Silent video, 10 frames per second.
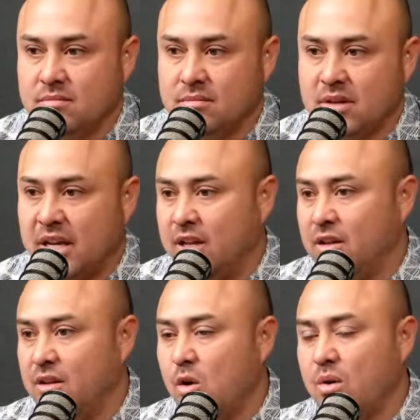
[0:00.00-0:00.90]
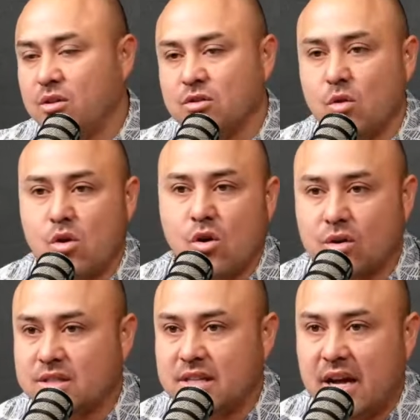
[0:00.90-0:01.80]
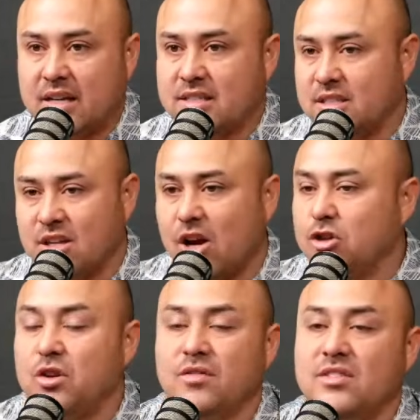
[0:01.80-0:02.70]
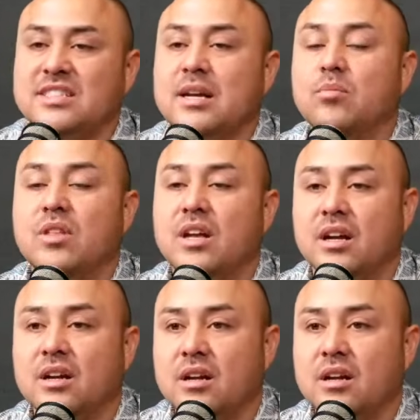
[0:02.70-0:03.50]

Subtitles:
and there's no cul-de-sacs, there's 100 of the same thing.